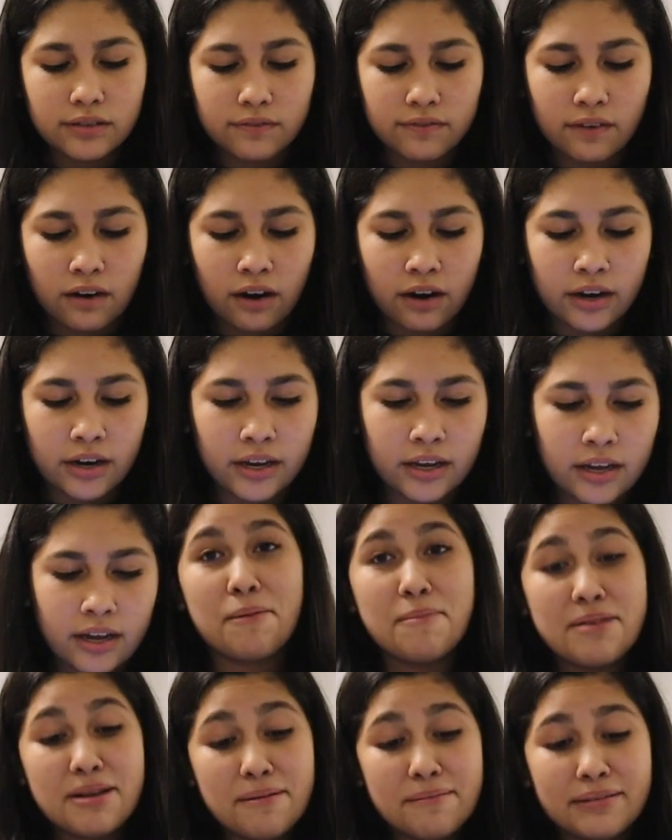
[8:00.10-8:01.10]
Safari.
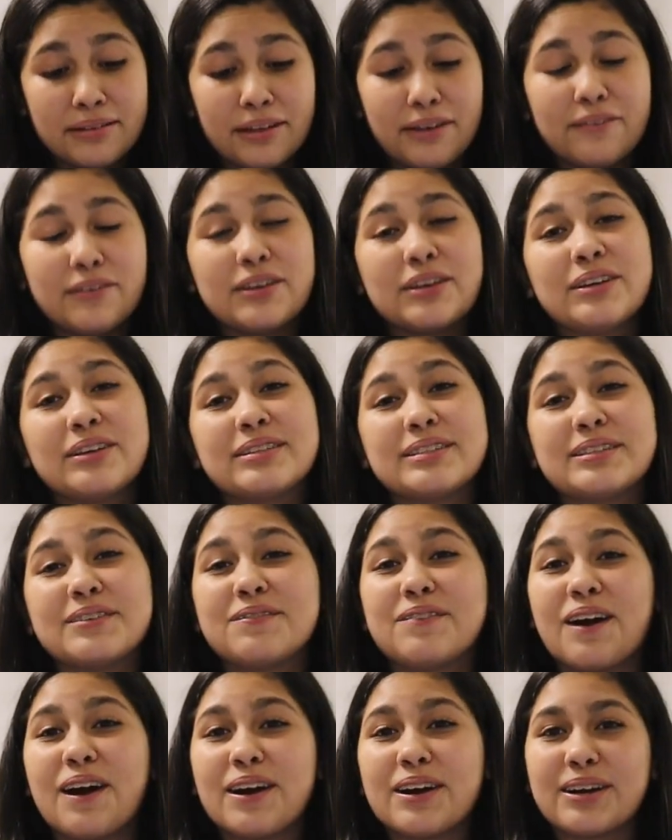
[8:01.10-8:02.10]
Comment down below if you use
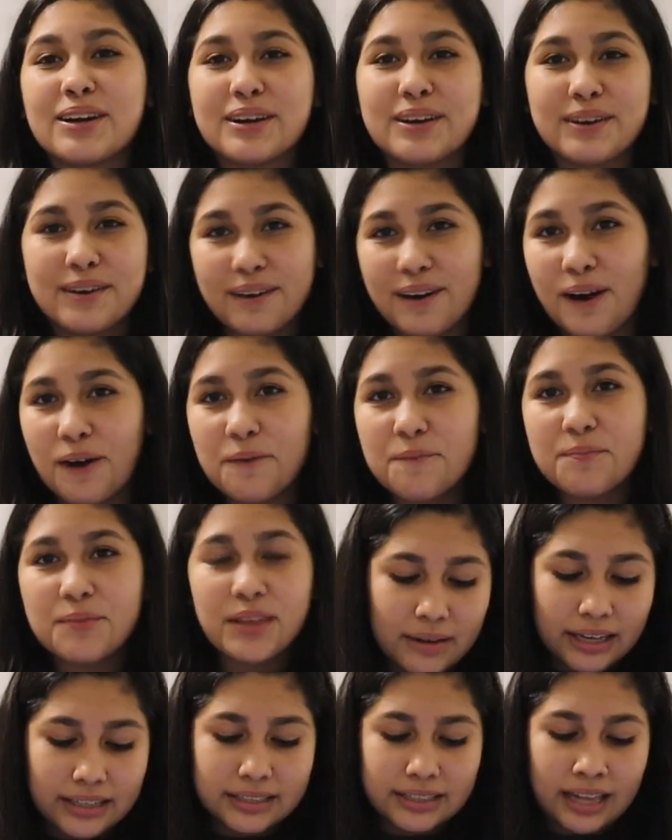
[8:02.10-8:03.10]
Safari or Chrome.
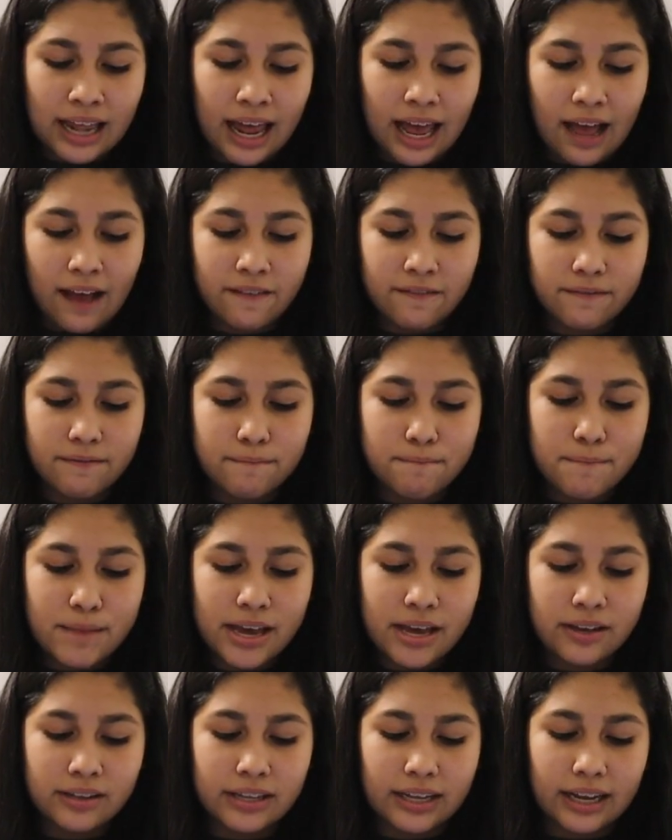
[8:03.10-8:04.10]
Next to that, I have
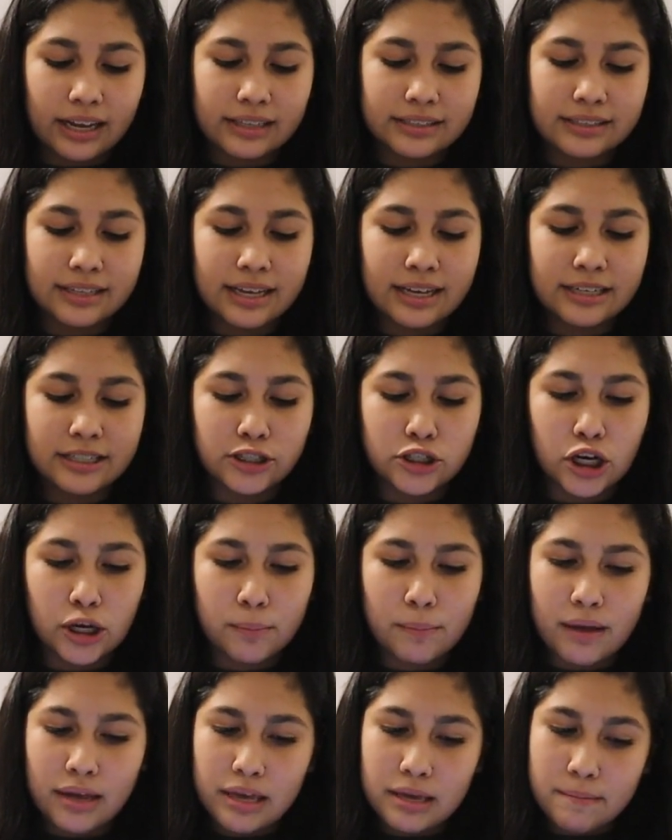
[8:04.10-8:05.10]
Mail. Like I said,
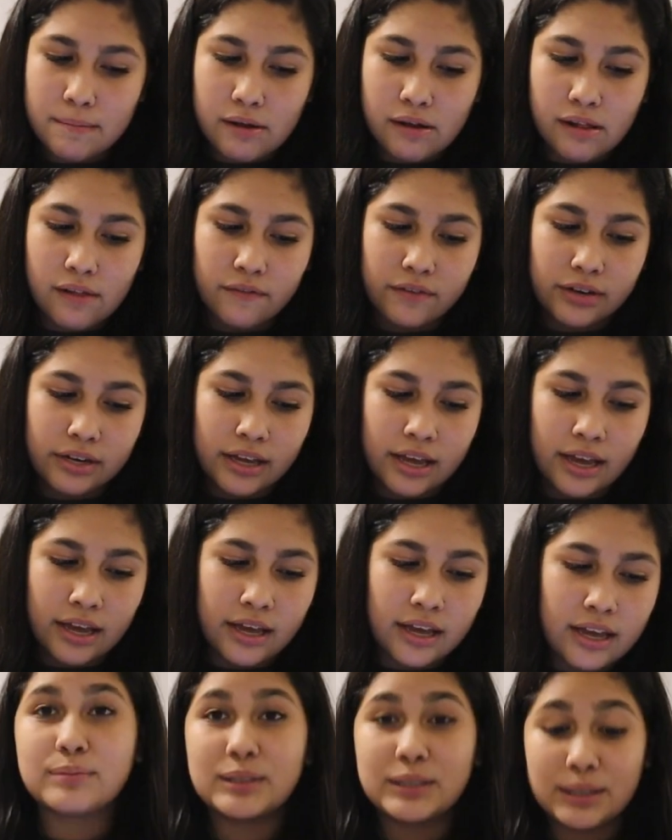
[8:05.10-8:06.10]
check my email every
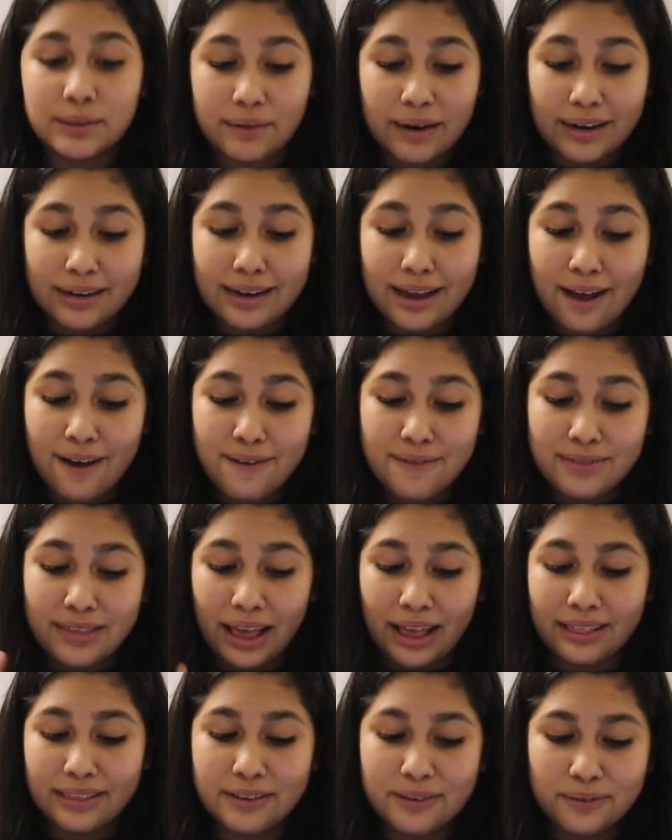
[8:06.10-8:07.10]
day. See right now,
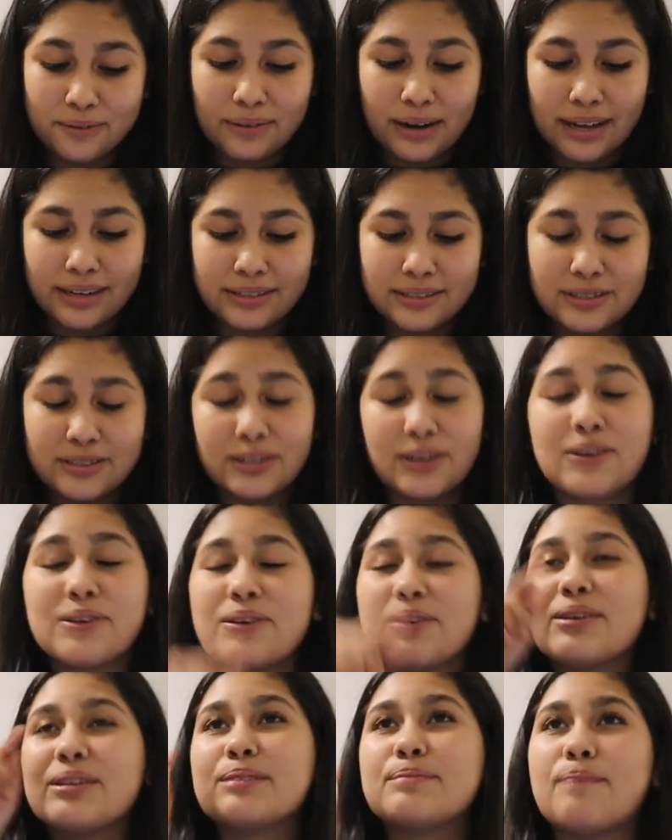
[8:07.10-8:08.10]
that little red
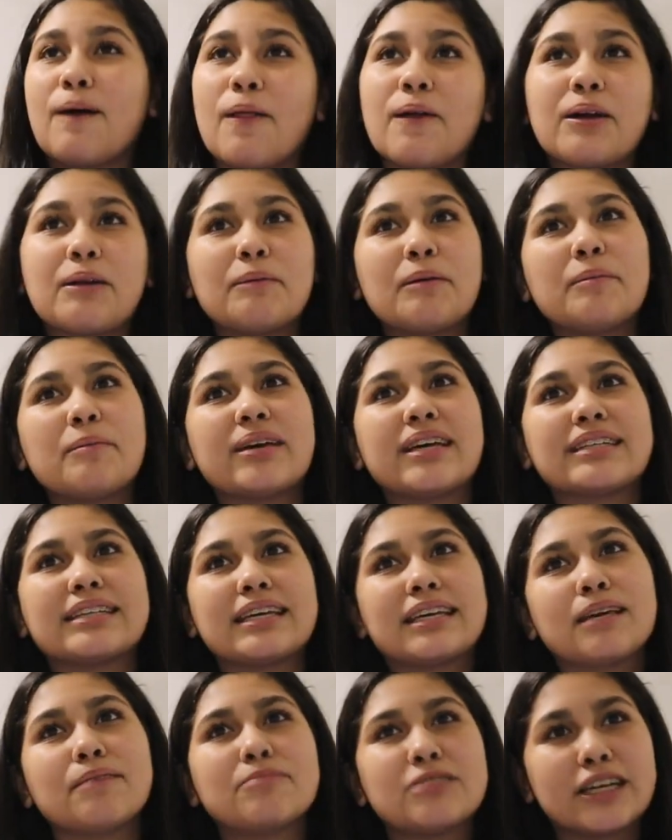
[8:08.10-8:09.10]
circle is bothering me because
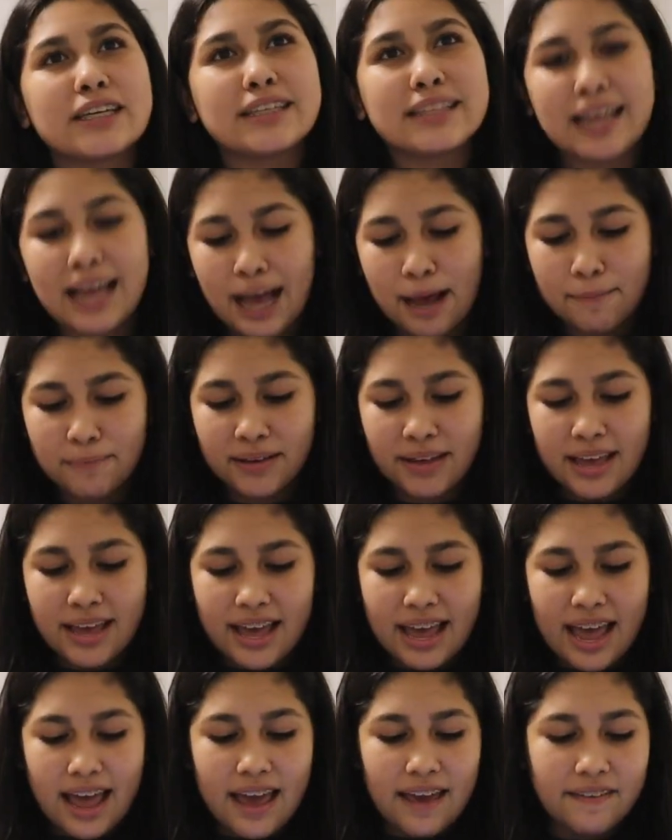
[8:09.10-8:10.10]
I keep checking the app
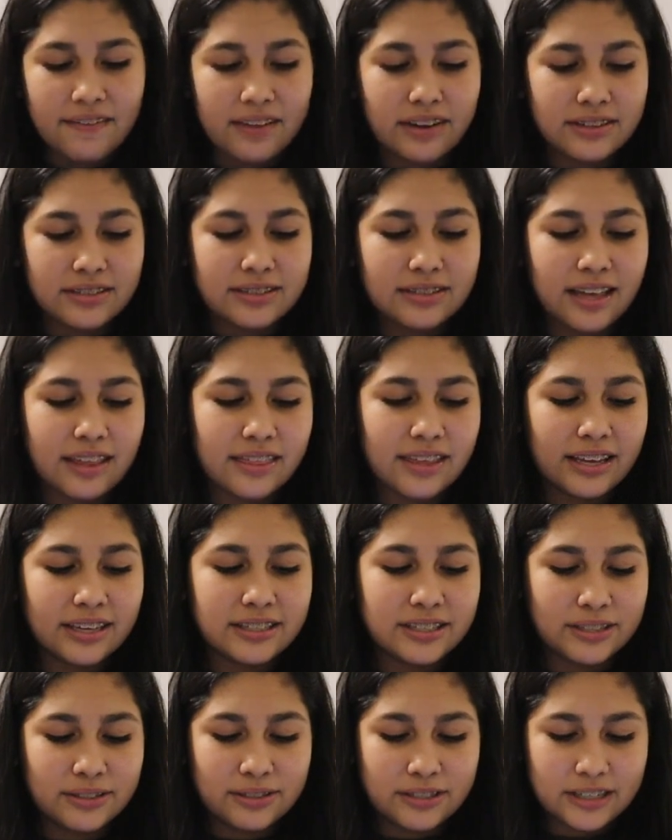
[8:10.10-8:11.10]
and there's
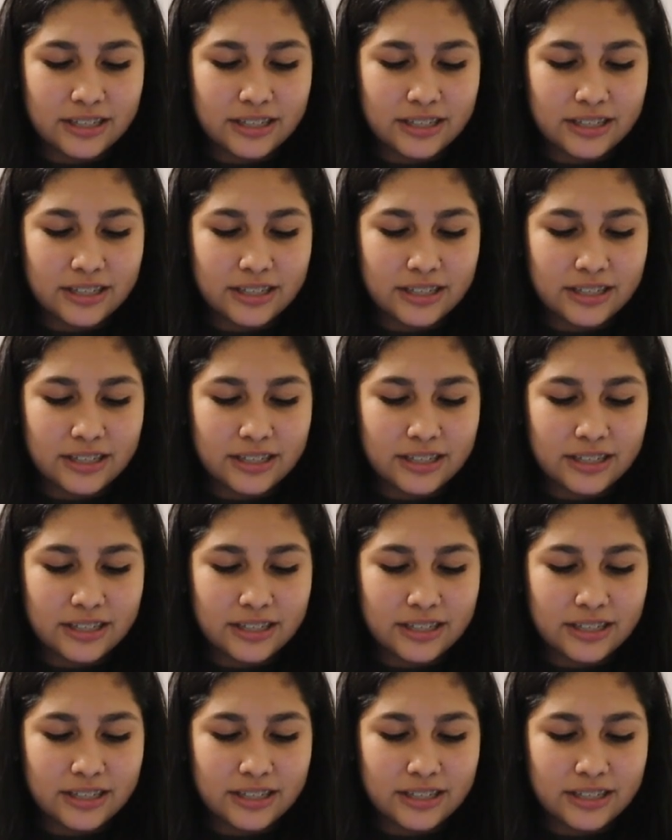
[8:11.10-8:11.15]
nothing to